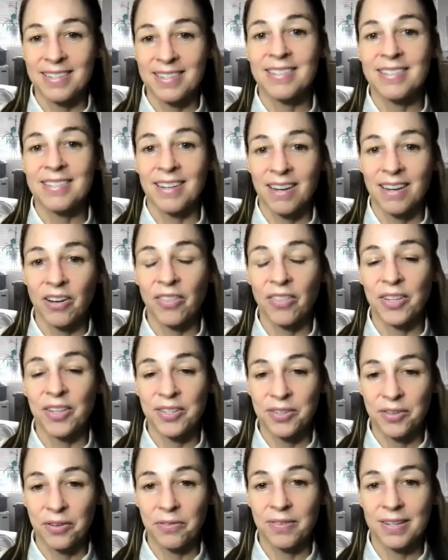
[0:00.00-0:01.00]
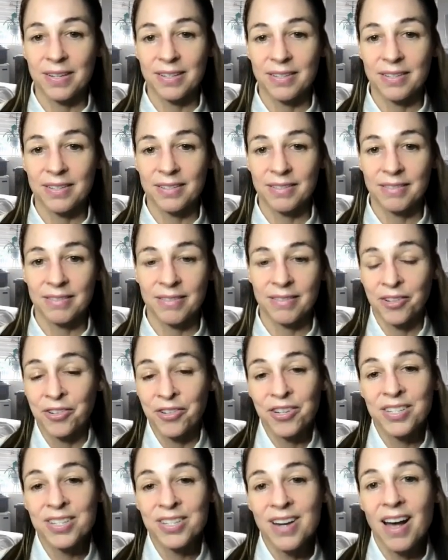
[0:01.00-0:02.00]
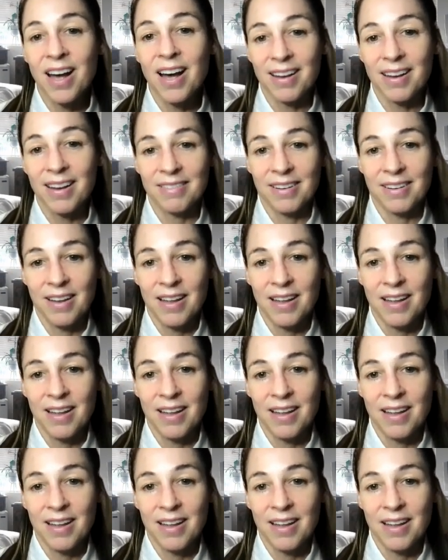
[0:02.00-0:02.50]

sitting on the surface. They're just not.